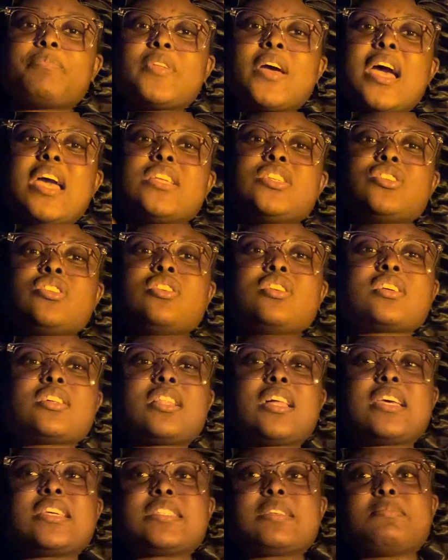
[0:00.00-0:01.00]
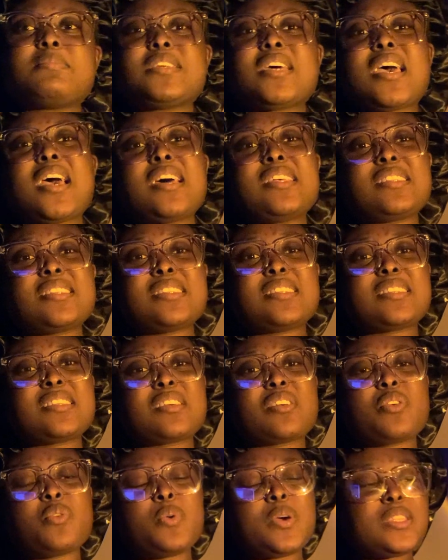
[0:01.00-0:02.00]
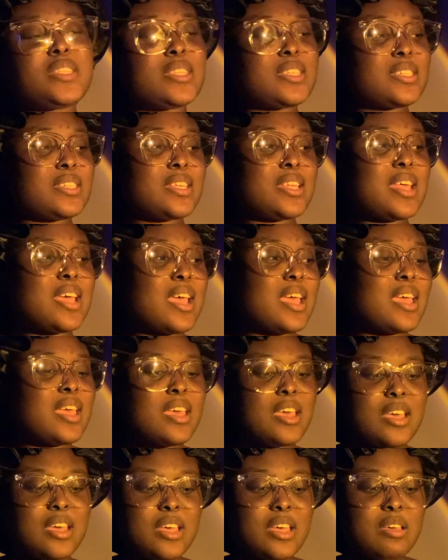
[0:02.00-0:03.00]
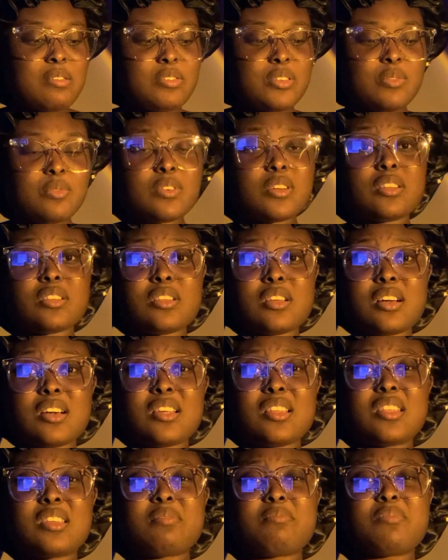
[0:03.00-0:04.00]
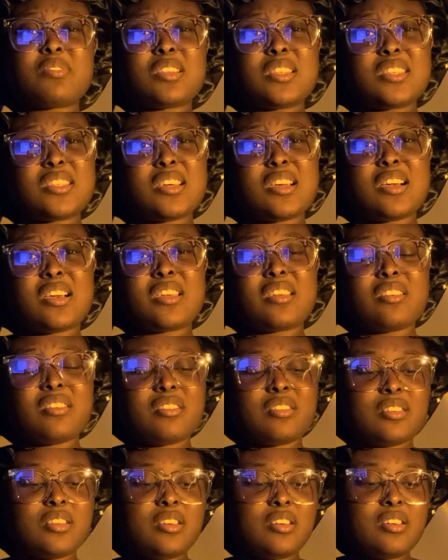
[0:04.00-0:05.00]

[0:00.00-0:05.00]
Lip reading: I took like some tests and quizzes today. I'm doing a lot and I'm really tired.